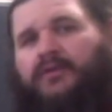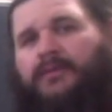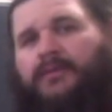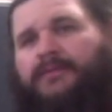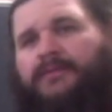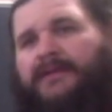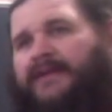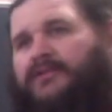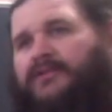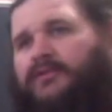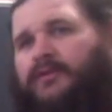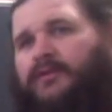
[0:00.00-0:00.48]

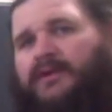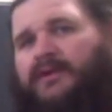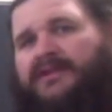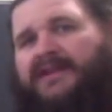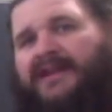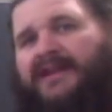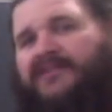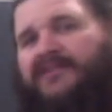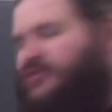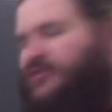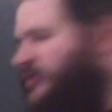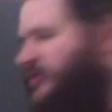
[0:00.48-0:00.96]
to apply
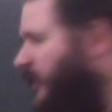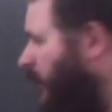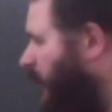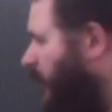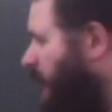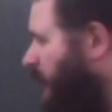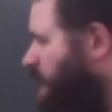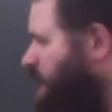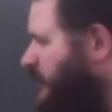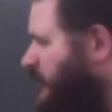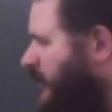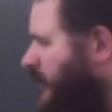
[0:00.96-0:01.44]
to a test
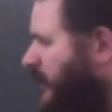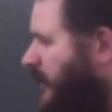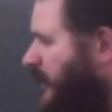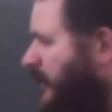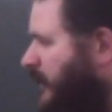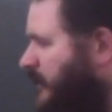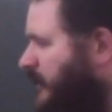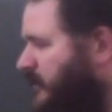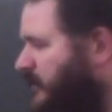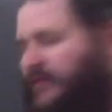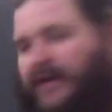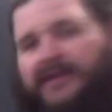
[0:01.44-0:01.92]
charge
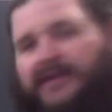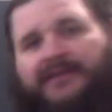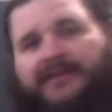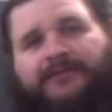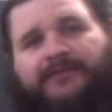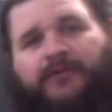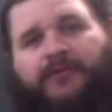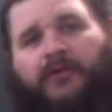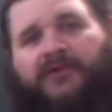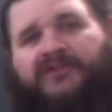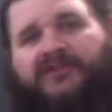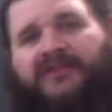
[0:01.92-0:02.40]
to
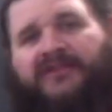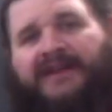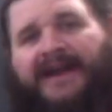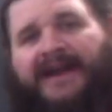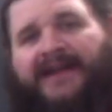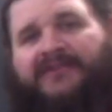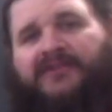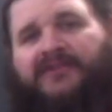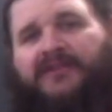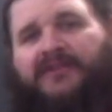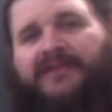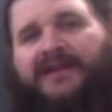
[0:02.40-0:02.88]
find the force
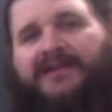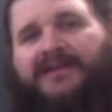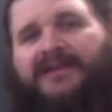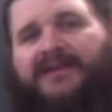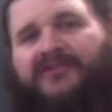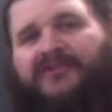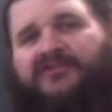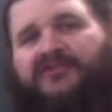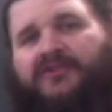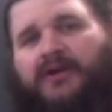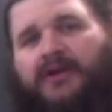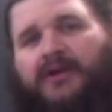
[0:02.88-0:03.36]
that acts on
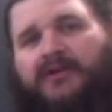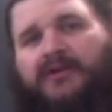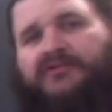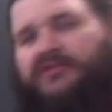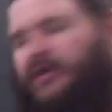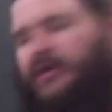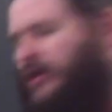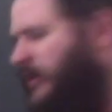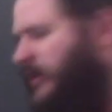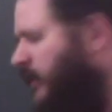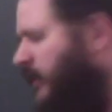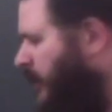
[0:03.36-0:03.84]
that test
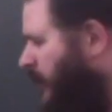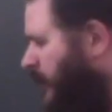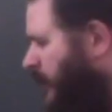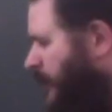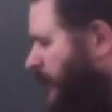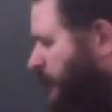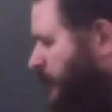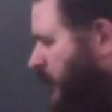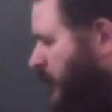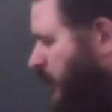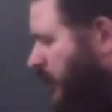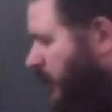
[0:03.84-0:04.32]
charge.
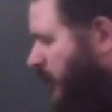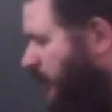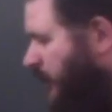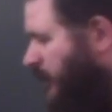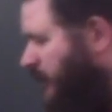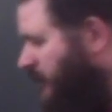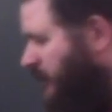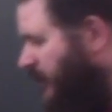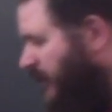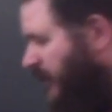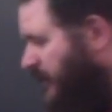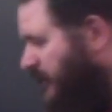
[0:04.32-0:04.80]

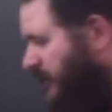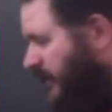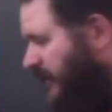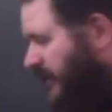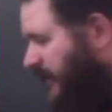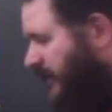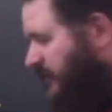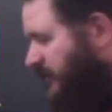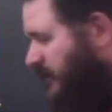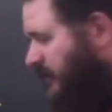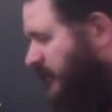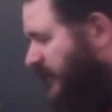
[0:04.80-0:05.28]
Or you could think of
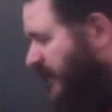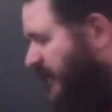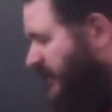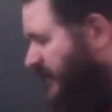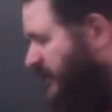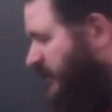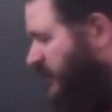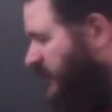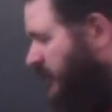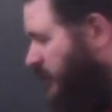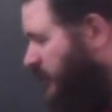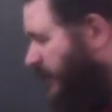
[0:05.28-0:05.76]
the electric
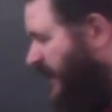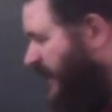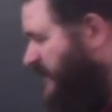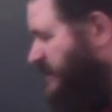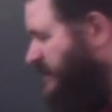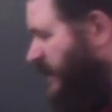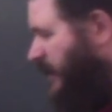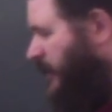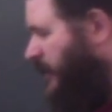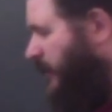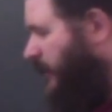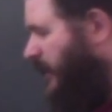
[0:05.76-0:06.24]
field as the
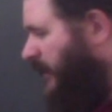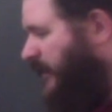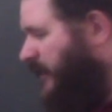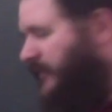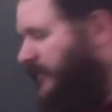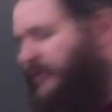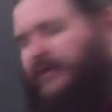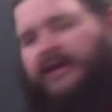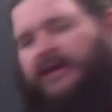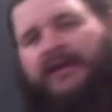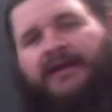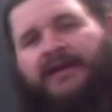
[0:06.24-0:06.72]
ratio
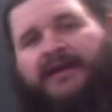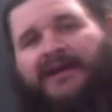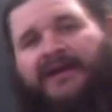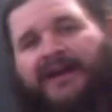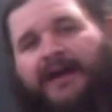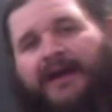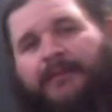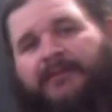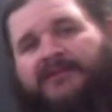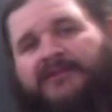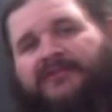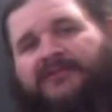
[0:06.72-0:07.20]
of
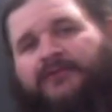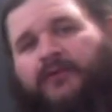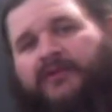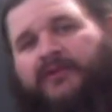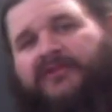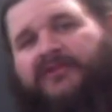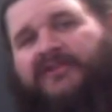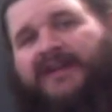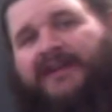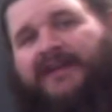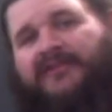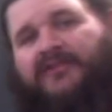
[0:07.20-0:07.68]
how much
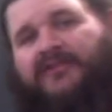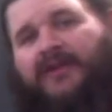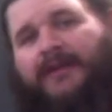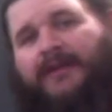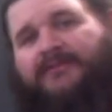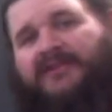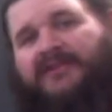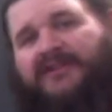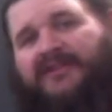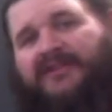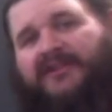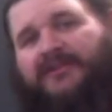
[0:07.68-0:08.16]
force the
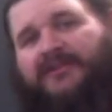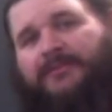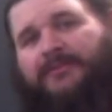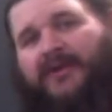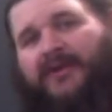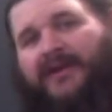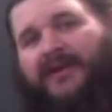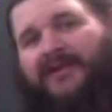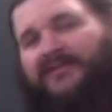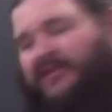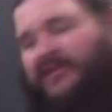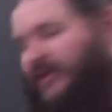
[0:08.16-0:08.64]
test object
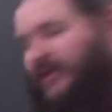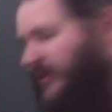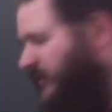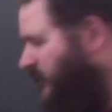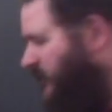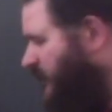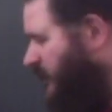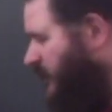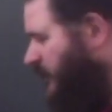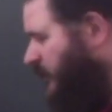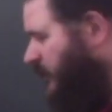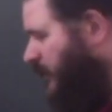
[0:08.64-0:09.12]

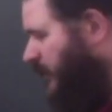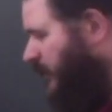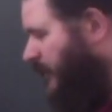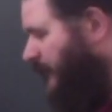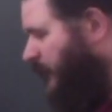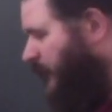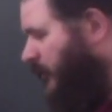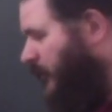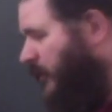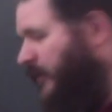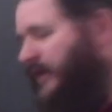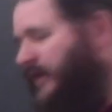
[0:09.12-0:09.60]
experiences
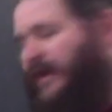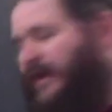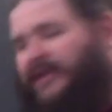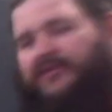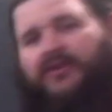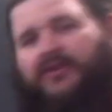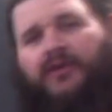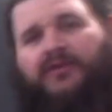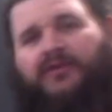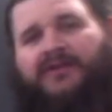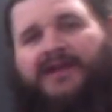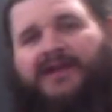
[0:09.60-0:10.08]
over
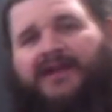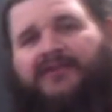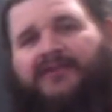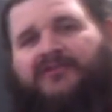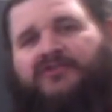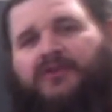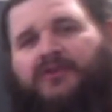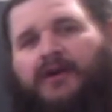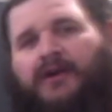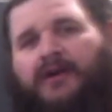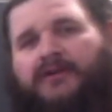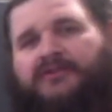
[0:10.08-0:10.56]
its own
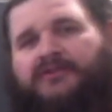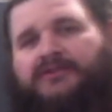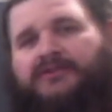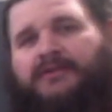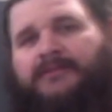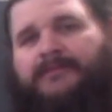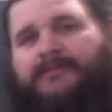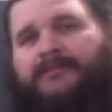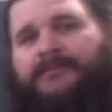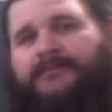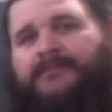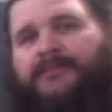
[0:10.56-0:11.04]
test
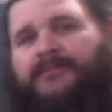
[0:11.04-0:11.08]
charge.